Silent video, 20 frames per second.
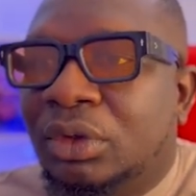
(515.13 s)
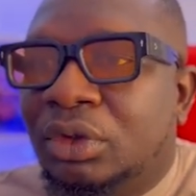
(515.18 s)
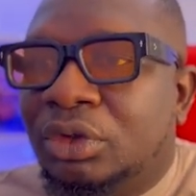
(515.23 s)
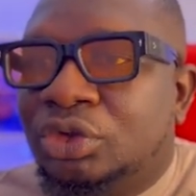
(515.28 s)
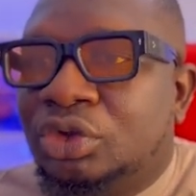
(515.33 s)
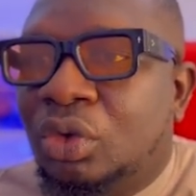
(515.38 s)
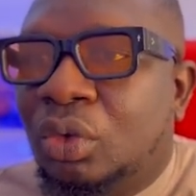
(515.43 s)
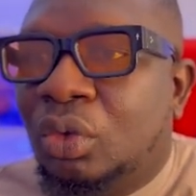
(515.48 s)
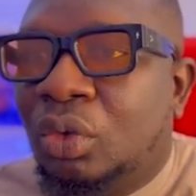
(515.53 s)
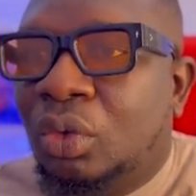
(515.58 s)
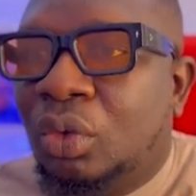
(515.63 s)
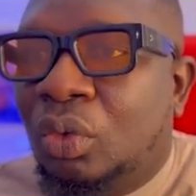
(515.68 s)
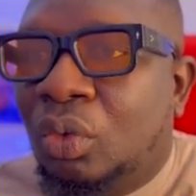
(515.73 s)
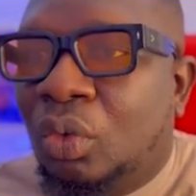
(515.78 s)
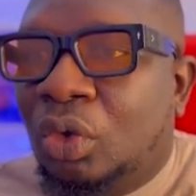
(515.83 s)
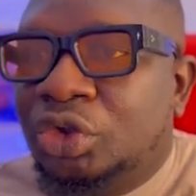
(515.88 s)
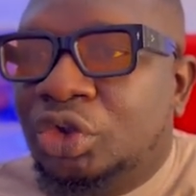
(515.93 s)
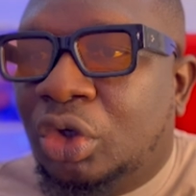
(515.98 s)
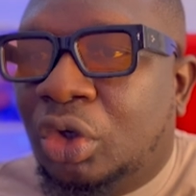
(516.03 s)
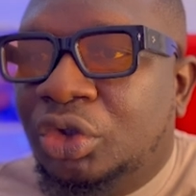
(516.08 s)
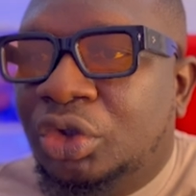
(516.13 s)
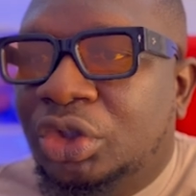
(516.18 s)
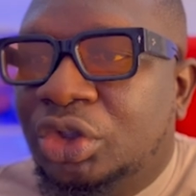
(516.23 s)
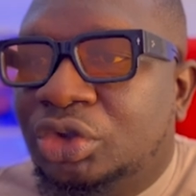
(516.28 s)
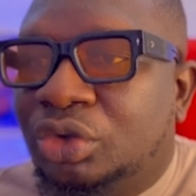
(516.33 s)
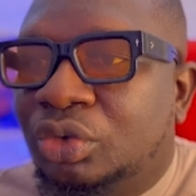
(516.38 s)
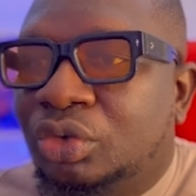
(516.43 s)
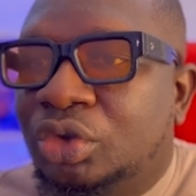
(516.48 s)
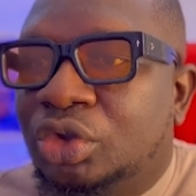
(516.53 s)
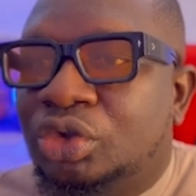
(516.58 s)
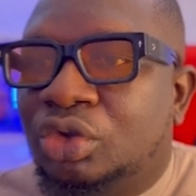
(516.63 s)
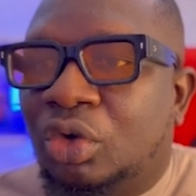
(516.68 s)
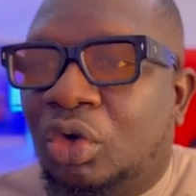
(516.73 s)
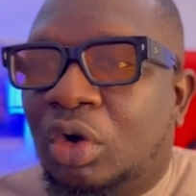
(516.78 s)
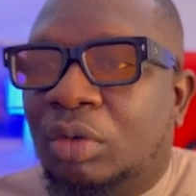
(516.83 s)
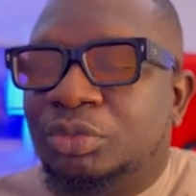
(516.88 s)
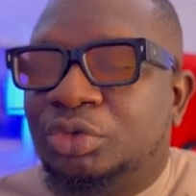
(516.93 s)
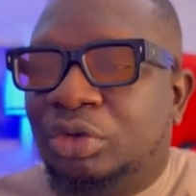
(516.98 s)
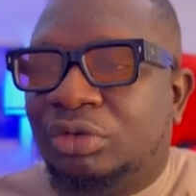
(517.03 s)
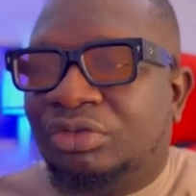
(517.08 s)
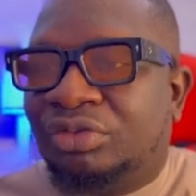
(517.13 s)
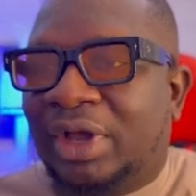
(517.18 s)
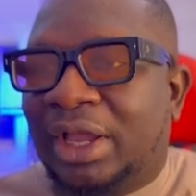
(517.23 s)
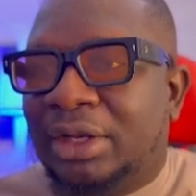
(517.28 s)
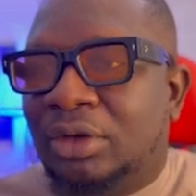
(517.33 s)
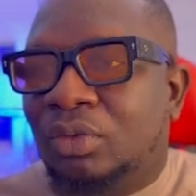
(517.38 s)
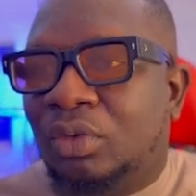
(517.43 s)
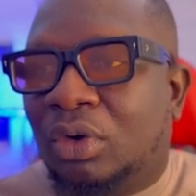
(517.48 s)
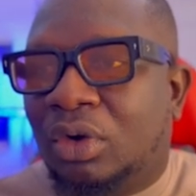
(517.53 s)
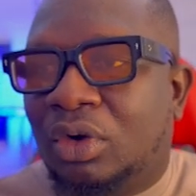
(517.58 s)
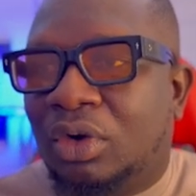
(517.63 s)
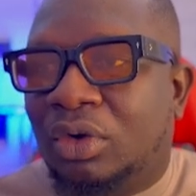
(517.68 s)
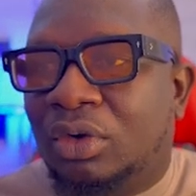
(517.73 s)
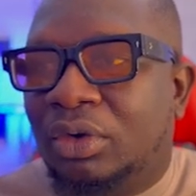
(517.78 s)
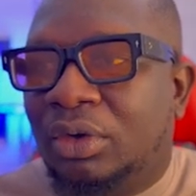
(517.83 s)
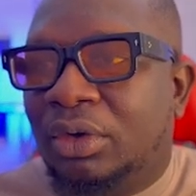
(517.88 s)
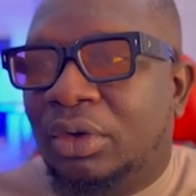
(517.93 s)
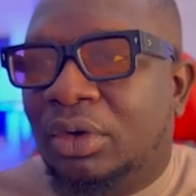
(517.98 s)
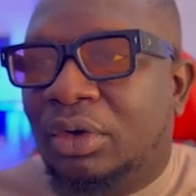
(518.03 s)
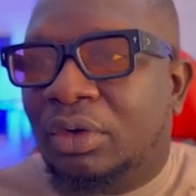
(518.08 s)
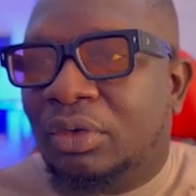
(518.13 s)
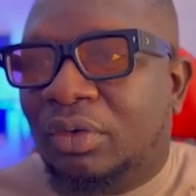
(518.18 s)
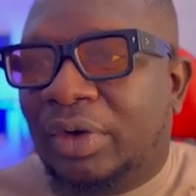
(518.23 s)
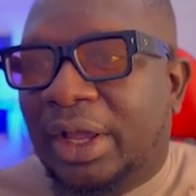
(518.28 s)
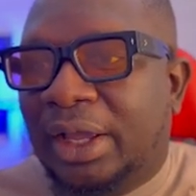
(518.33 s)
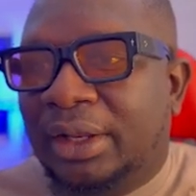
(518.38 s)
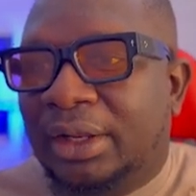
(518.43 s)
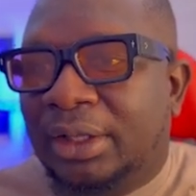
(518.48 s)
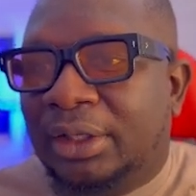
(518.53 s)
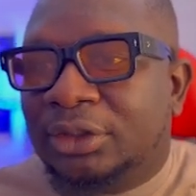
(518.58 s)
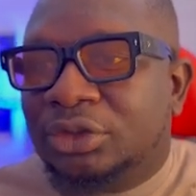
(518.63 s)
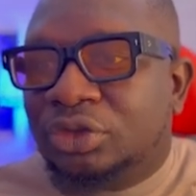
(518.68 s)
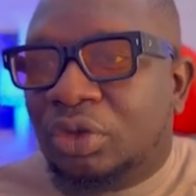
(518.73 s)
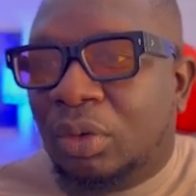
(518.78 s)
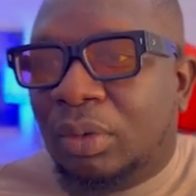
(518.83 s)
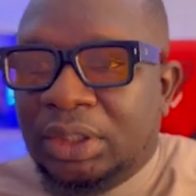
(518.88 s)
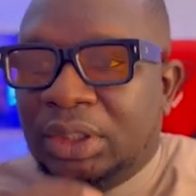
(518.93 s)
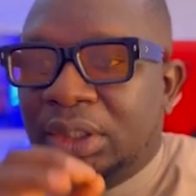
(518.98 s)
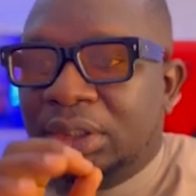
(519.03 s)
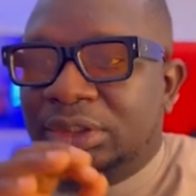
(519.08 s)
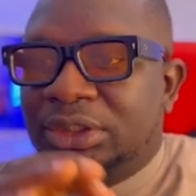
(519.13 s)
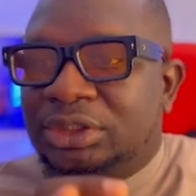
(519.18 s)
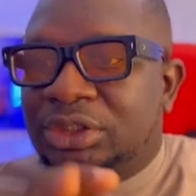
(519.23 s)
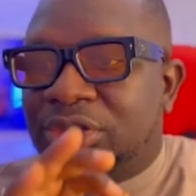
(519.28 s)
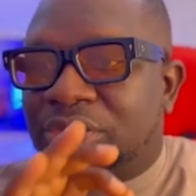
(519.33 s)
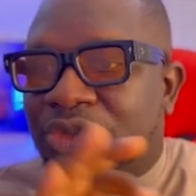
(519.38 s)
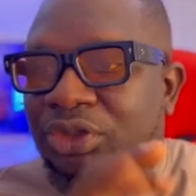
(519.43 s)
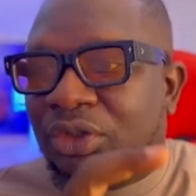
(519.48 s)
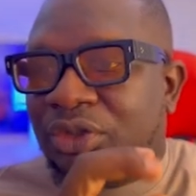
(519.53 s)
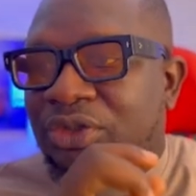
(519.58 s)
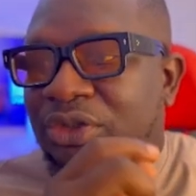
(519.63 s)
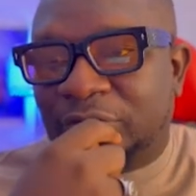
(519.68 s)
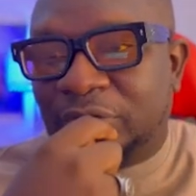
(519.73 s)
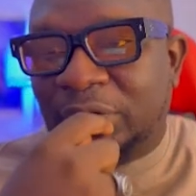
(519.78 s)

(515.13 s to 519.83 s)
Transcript: So all you need to do is to come to find work, right? So this is just to